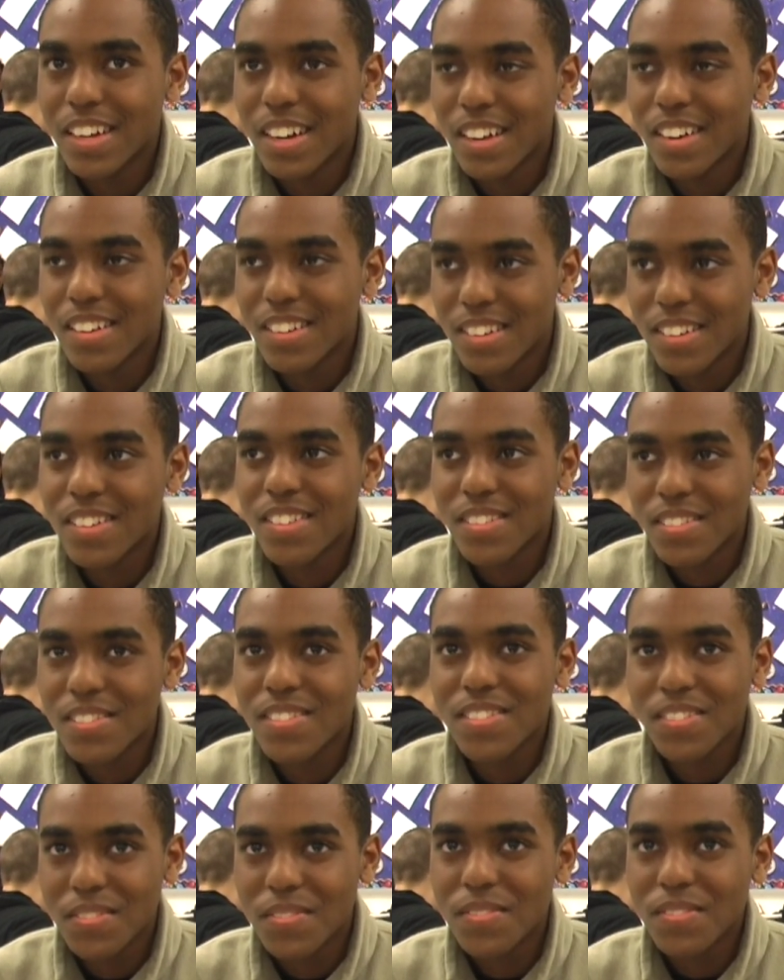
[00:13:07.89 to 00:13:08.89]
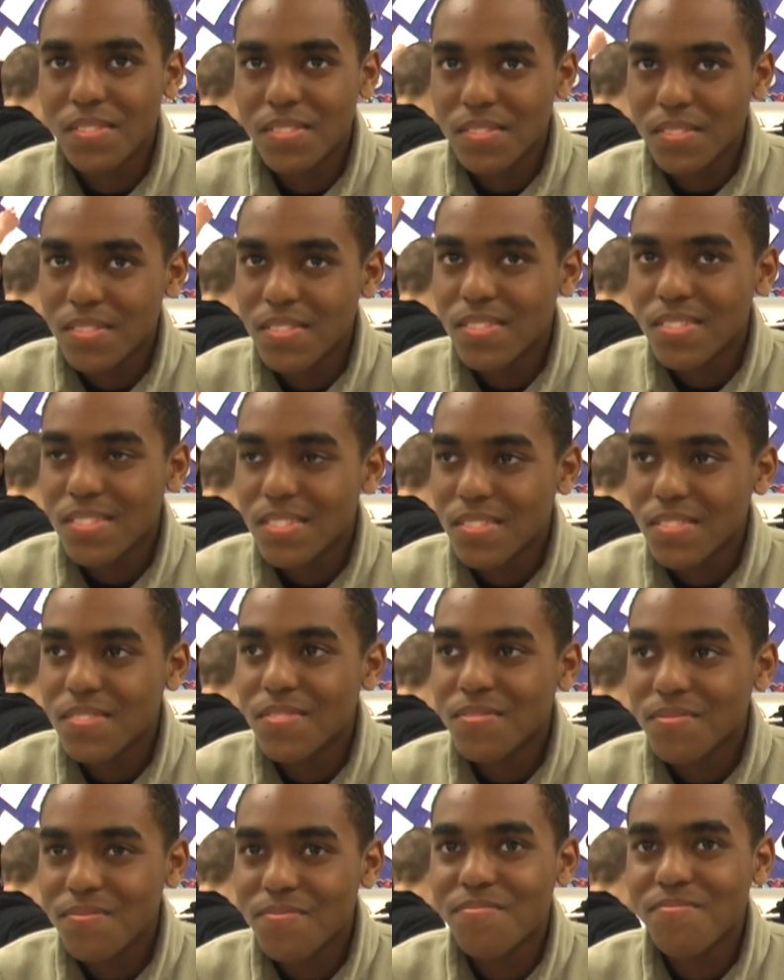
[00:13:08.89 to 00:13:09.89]
saying. Oh, that's interesting.
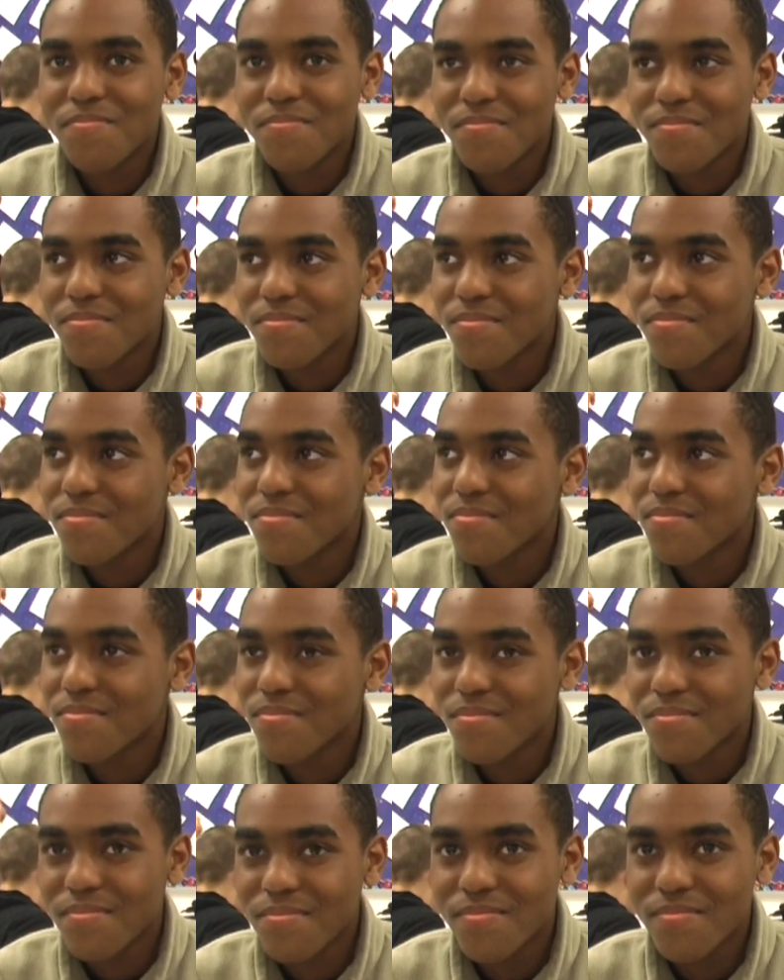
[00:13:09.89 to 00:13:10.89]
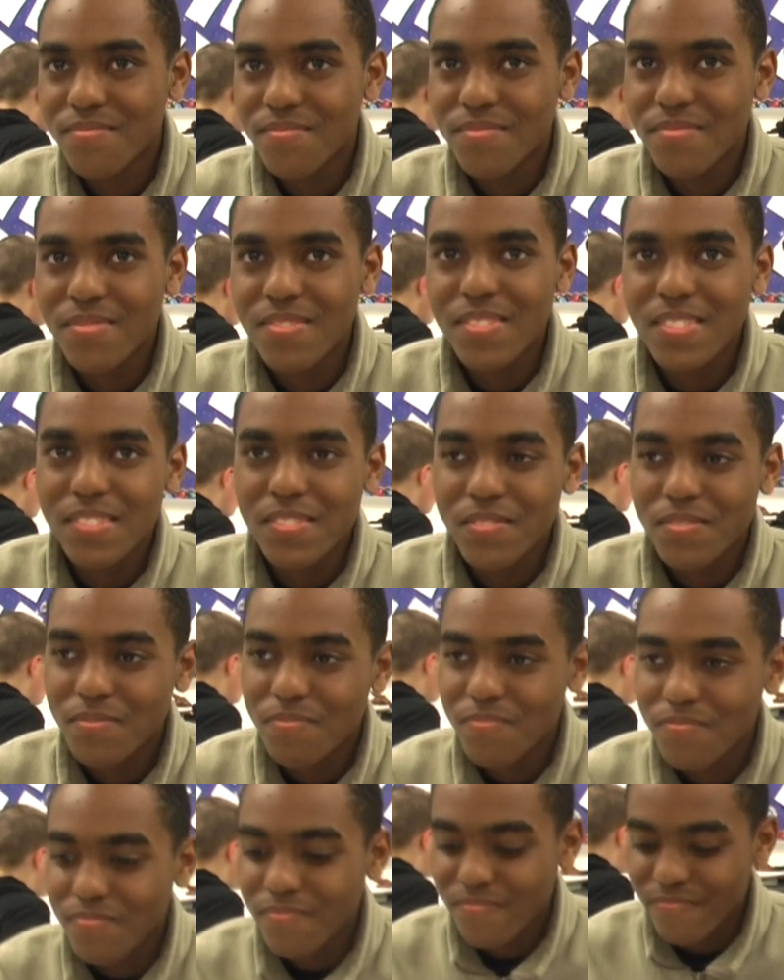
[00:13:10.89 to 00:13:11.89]
Okay. Thank you.
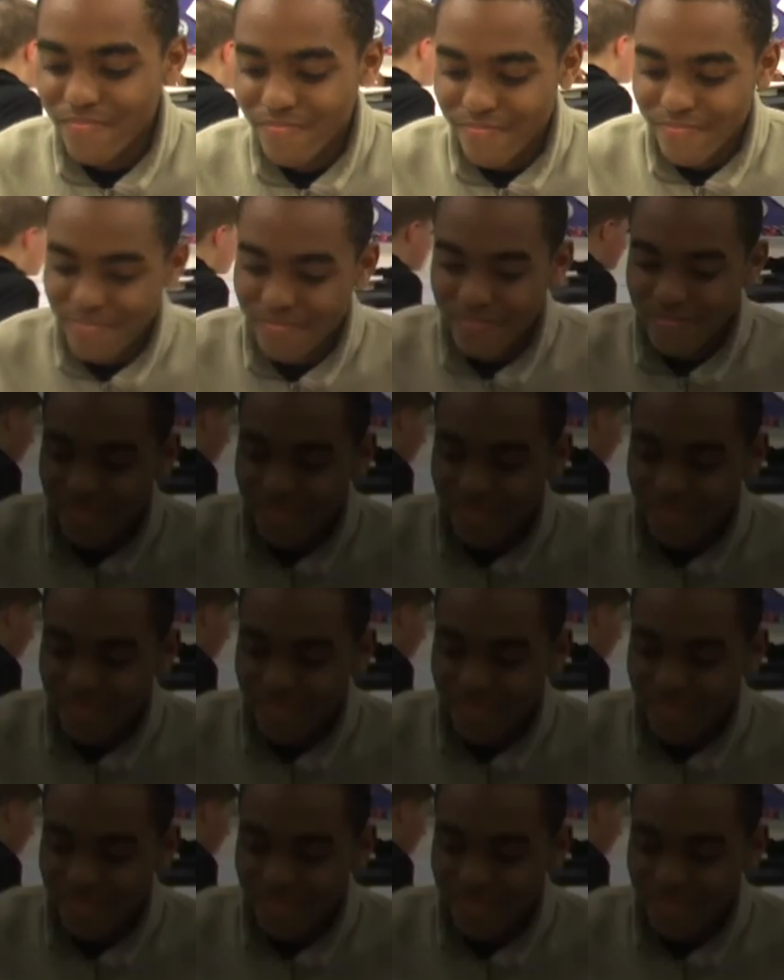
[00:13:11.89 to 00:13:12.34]
Thank you for sharing that.